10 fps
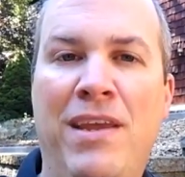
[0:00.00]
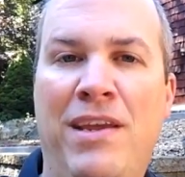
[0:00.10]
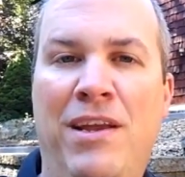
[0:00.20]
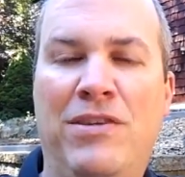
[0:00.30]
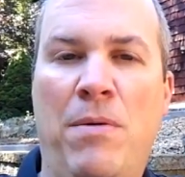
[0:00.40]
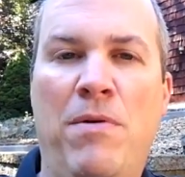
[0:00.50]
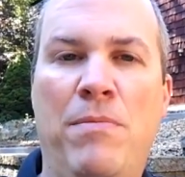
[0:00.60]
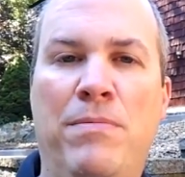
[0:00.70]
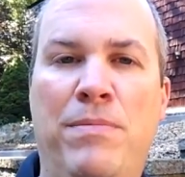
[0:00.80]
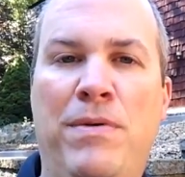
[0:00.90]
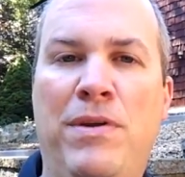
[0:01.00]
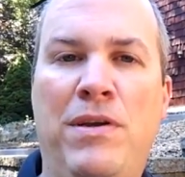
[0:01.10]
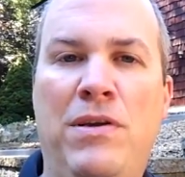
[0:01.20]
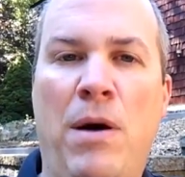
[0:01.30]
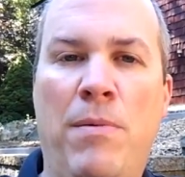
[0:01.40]
You know, some of them
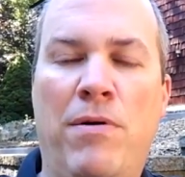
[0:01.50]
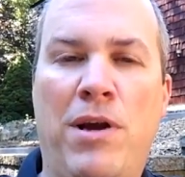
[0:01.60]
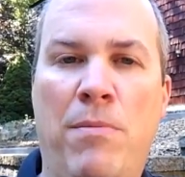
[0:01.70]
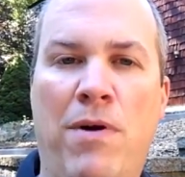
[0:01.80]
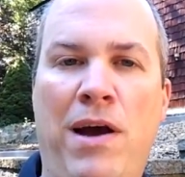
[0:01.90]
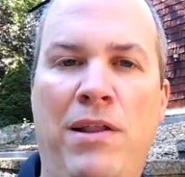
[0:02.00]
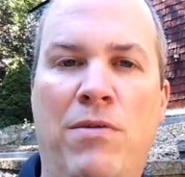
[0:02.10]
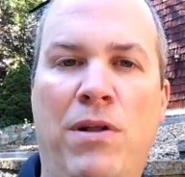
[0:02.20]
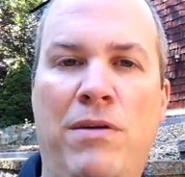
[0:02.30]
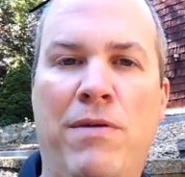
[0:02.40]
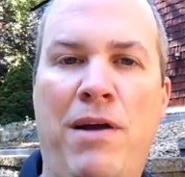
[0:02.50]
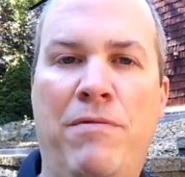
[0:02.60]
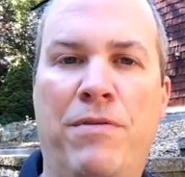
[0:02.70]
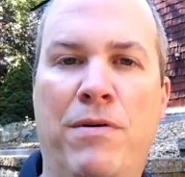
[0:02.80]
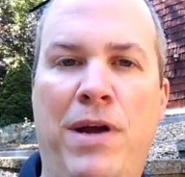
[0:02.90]
come come around. They're only
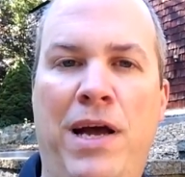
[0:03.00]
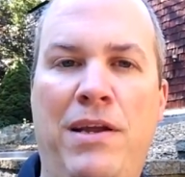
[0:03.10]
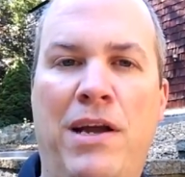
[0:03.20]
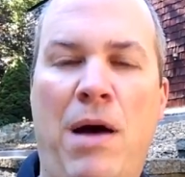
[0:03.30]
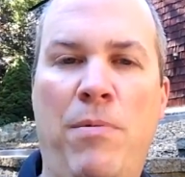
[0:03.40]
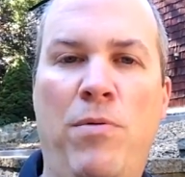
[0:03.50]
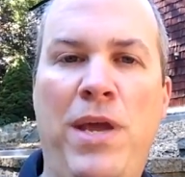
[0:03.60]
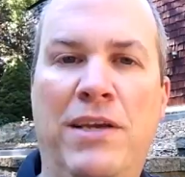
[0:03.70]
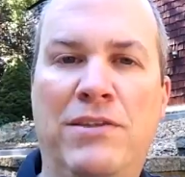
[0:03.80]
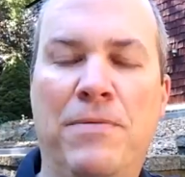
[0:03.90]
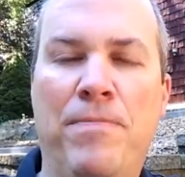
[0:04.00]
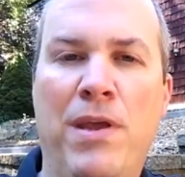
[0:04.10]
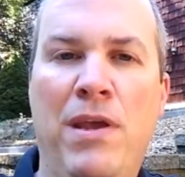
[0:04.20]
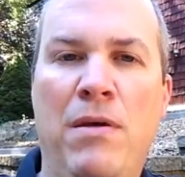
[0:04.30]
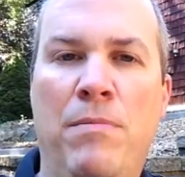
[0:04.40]
around for uh, a couple weeks
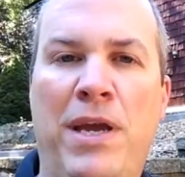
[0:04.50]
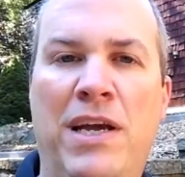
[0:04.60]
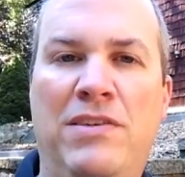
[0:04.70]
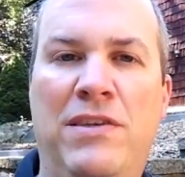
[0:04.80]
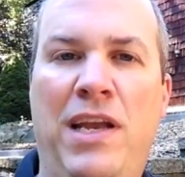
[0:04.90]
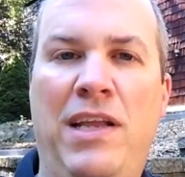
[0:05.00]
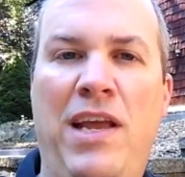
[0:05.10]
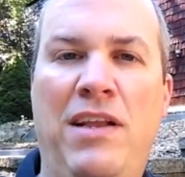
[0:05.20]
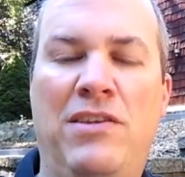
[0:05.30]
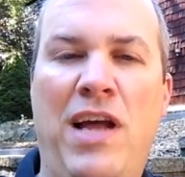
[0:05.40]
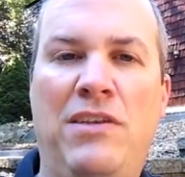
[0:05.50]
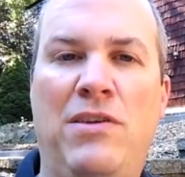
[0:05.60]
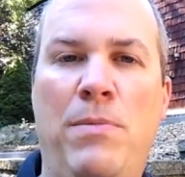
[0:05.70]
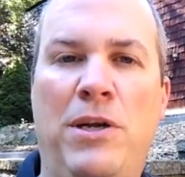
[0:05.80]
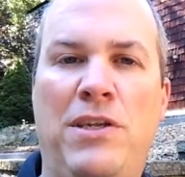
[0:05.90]
because and, it, and, it's not
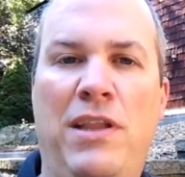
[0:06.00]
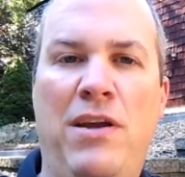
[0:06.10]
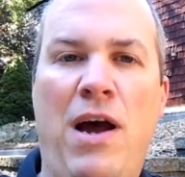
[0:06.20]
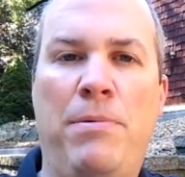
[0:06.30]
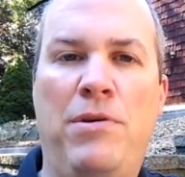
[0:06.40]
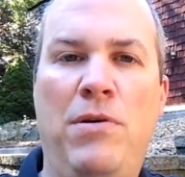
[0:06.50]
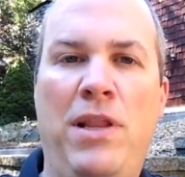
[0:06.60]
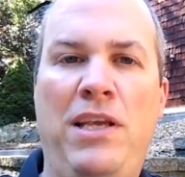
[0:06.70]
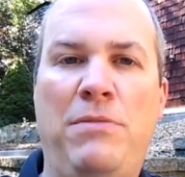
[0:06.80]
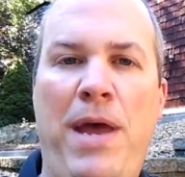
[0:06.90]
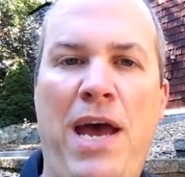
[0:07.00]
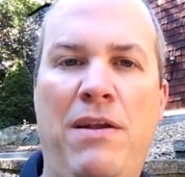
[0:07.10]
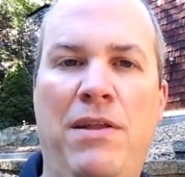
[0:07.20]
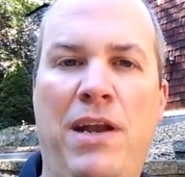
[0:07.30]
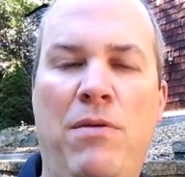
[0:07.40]
so much that the opportunity is
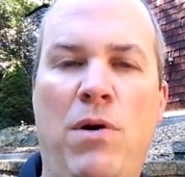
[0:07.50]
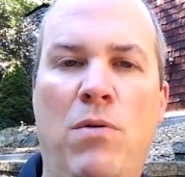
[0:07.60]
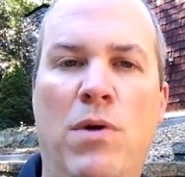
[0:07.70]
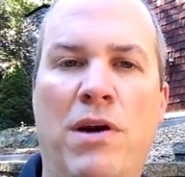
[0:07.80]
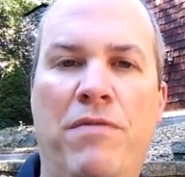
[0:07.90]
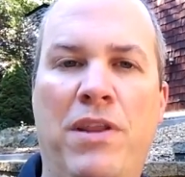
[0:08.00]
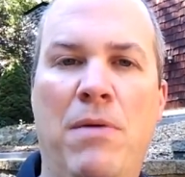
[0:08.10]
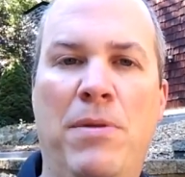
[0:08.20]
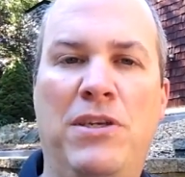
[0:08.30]
bad or that it won't work for them.